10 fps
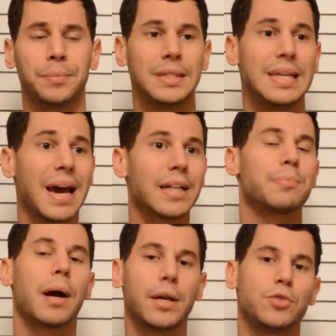Yeah, it's
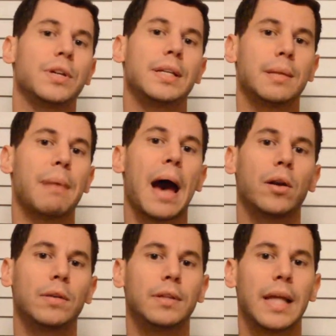probably draining the
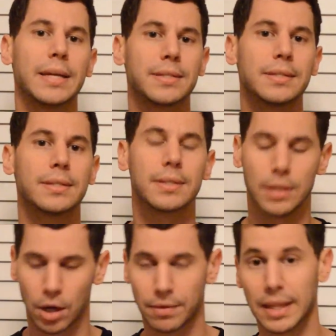battery, the license,
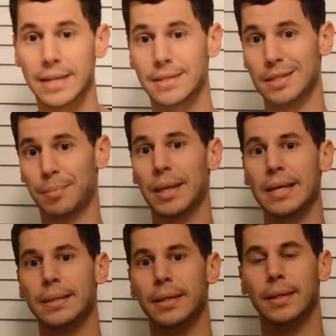of the license
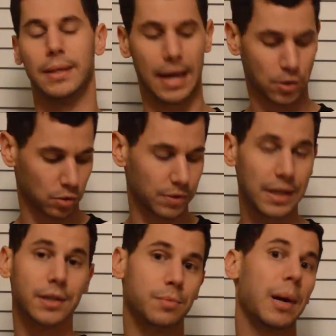plate, the actual
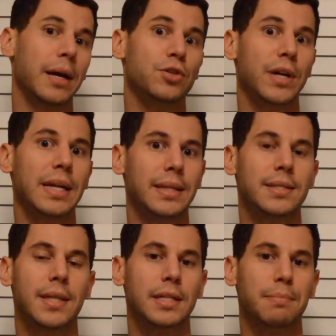reader. It's probably draining this
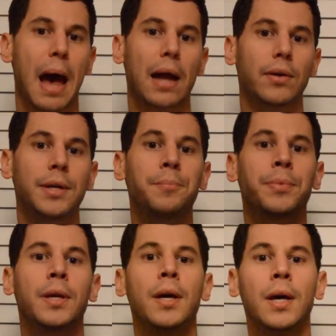thing's battery.
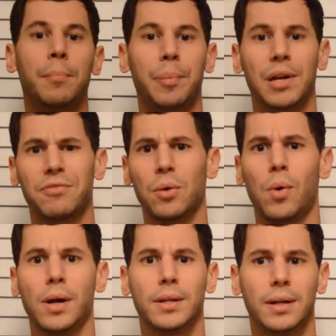But if I
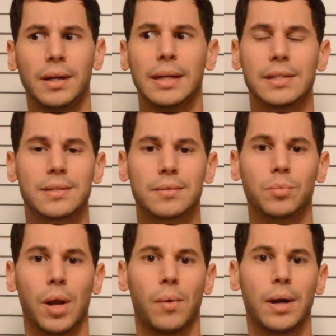want it on, that's
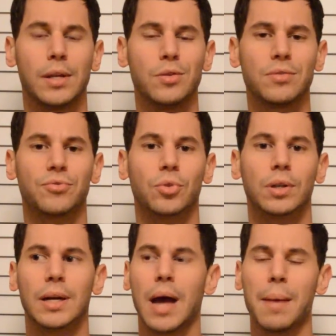what I want to use it
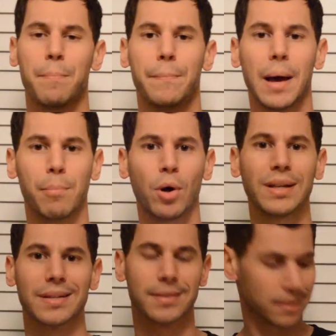for. I bought
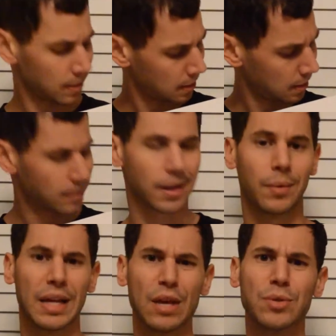this, so I
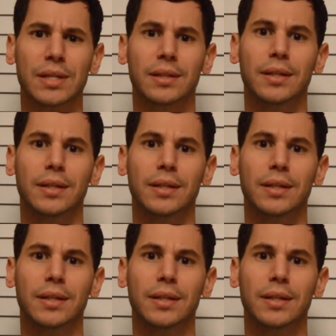want to use it.